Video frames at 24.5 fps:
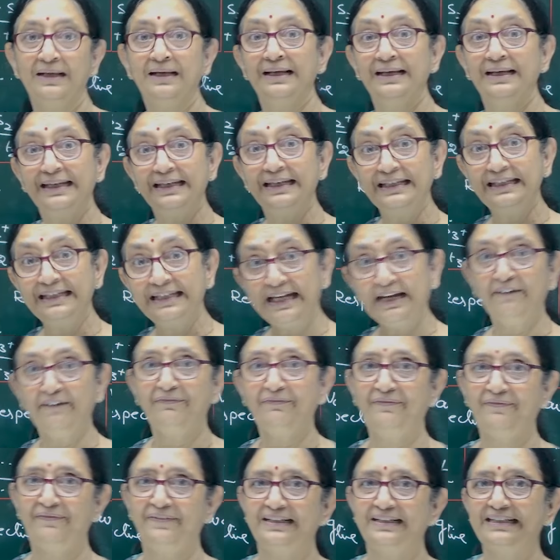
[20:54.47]

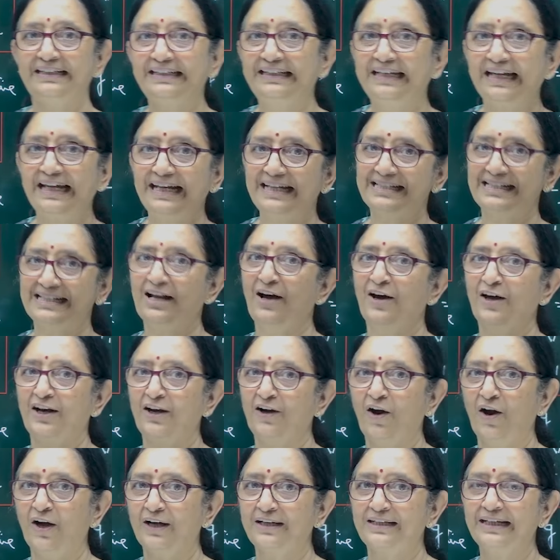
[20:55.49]
If T's are
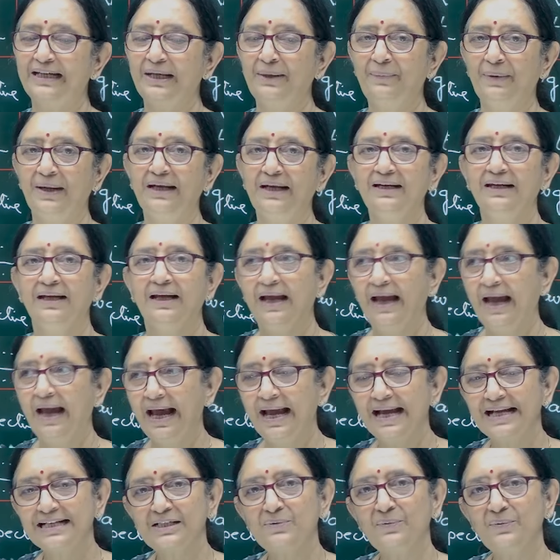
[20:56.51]
not given,
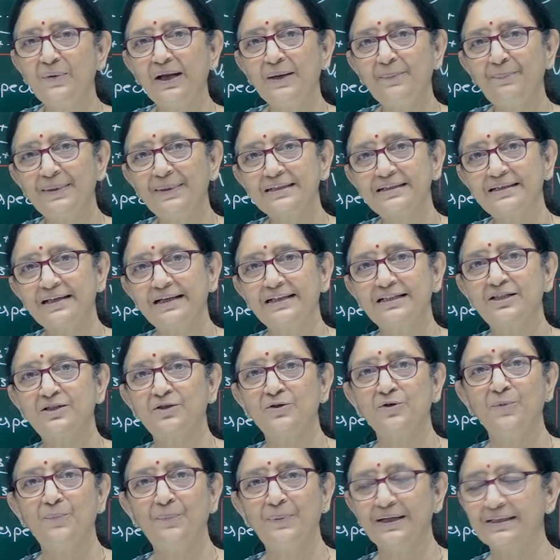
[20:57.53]
S1 plus
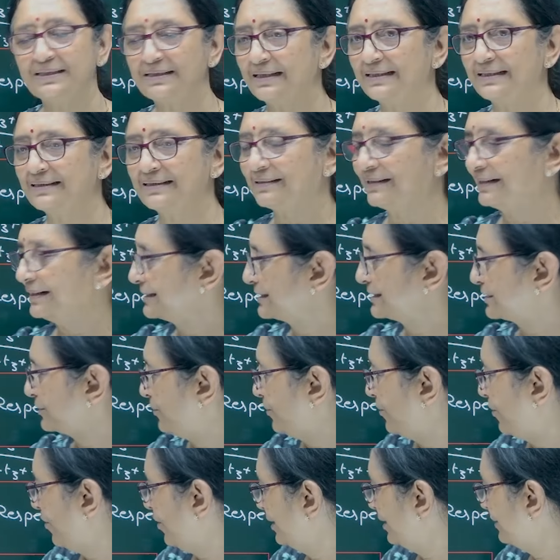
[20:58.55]
S2 plus S3,
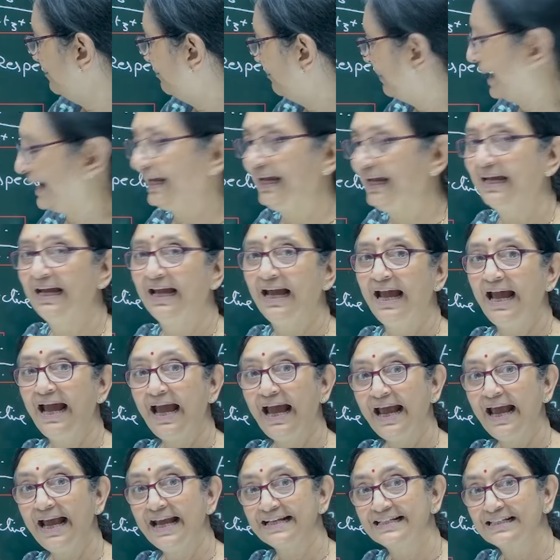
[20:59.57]
so on, by
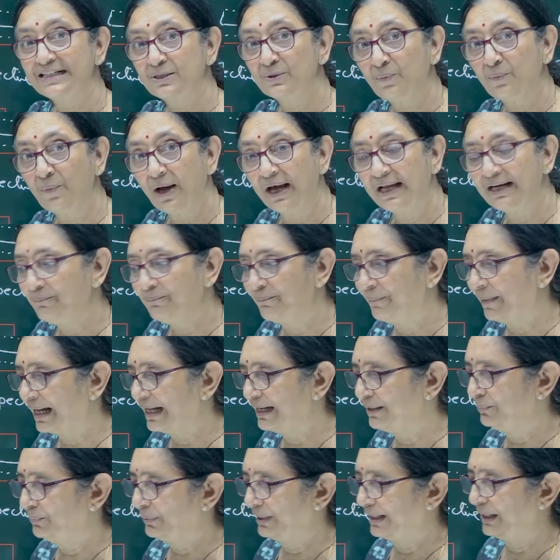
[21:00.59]
S1
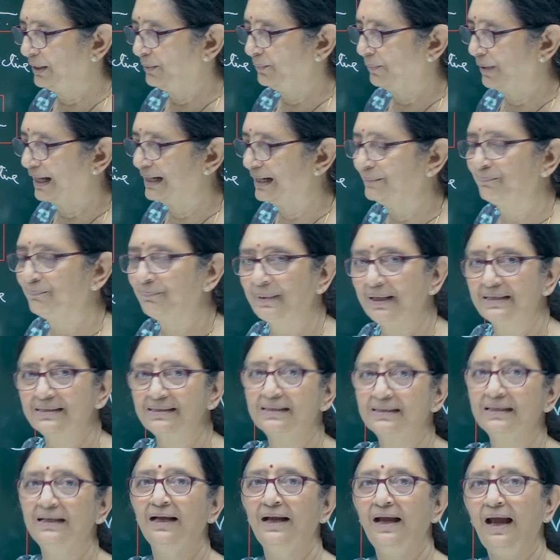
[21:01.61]
by V1 plus
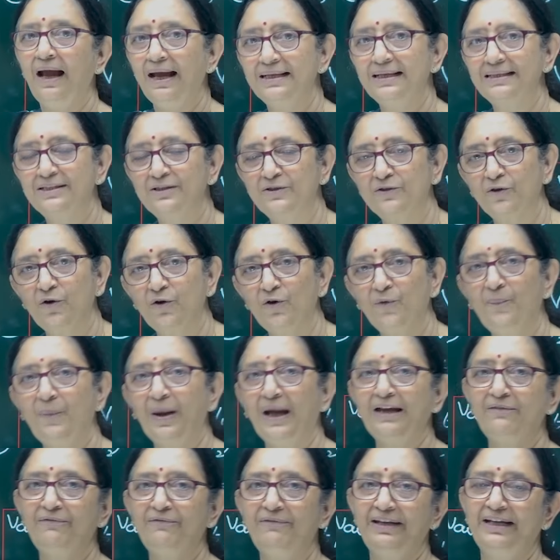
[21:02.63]
S2
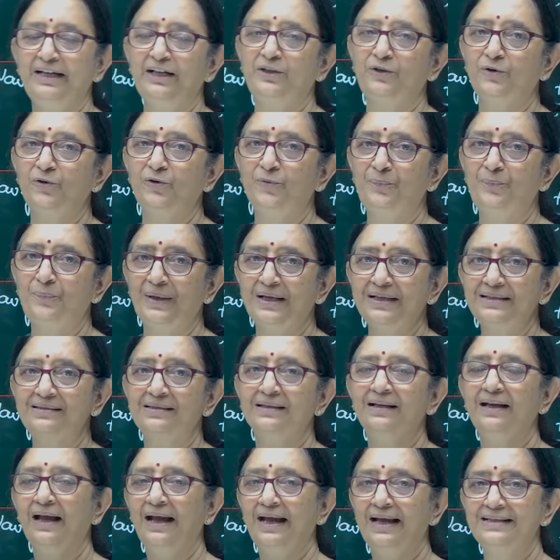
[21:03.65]
by V2 plus
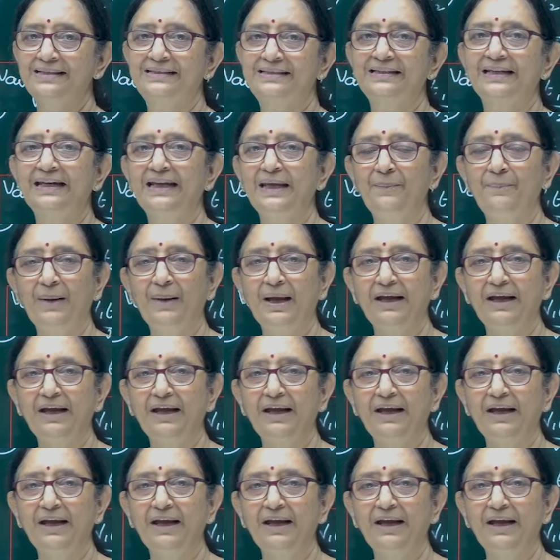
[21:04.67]
S3 by